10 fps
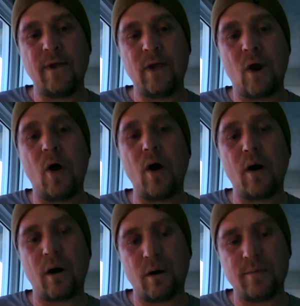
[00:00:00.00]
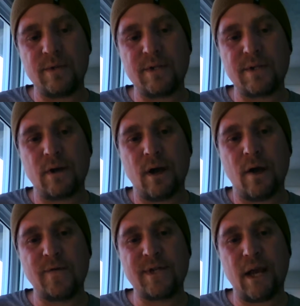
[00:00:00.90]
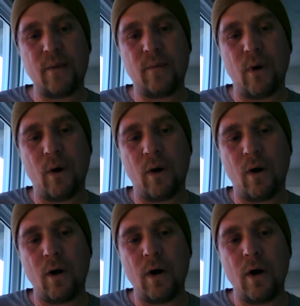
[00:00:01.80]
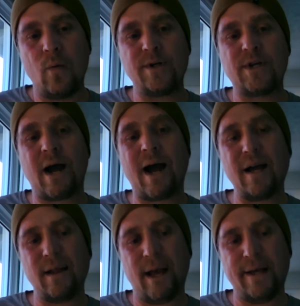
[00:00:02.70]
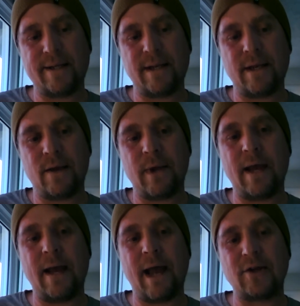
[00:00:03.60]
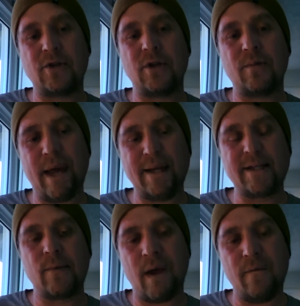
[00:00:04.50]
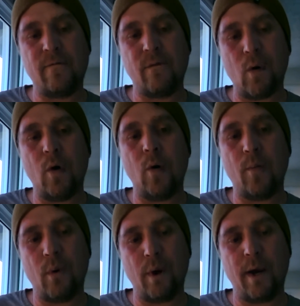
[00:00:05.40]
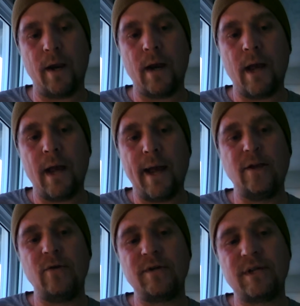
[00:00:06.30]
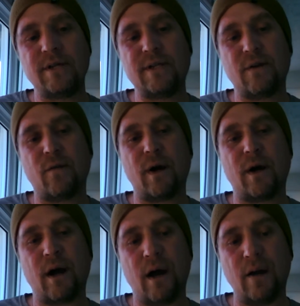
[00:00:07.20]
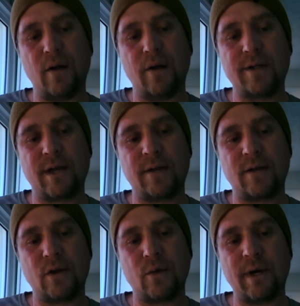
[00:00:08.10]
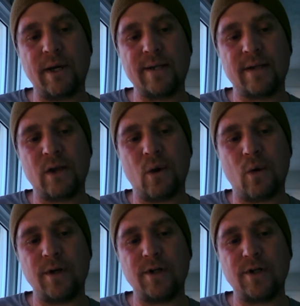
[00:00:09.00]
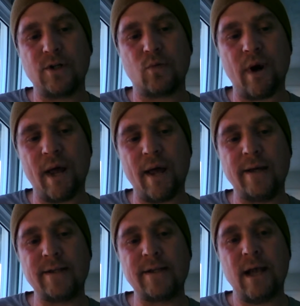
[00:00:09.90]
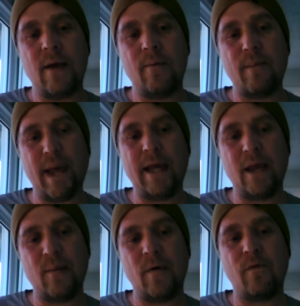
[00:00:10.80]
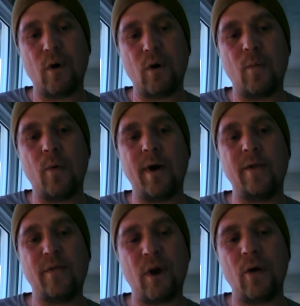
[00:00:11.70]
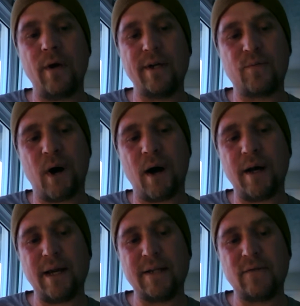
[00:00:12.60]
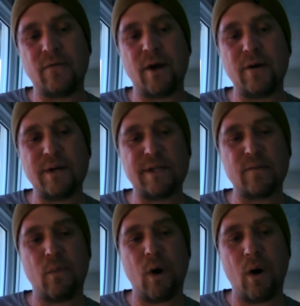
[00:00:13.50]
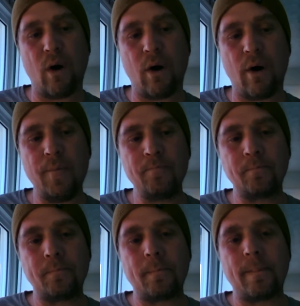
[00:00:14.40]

and the arms of St. Paul, which highlights him and actually makes him a focal point. And using different colors like the greens and the orangish reds make him a focal point, though his body is very small